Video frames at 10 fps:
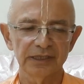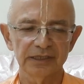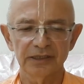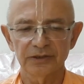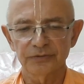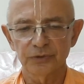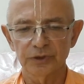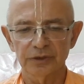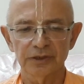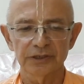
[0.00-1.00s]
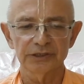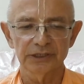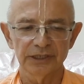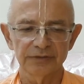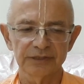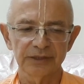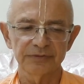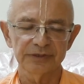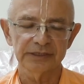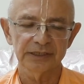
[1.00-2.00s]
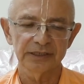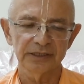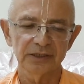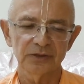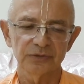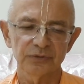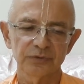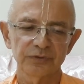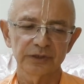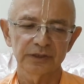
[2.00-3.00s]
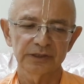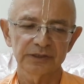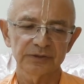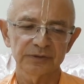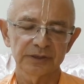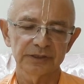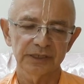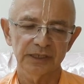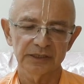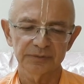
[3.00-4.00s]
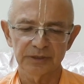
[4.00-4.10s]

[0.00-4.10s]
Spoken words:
And therefore, Krishna gives them facility to fulfill these desires.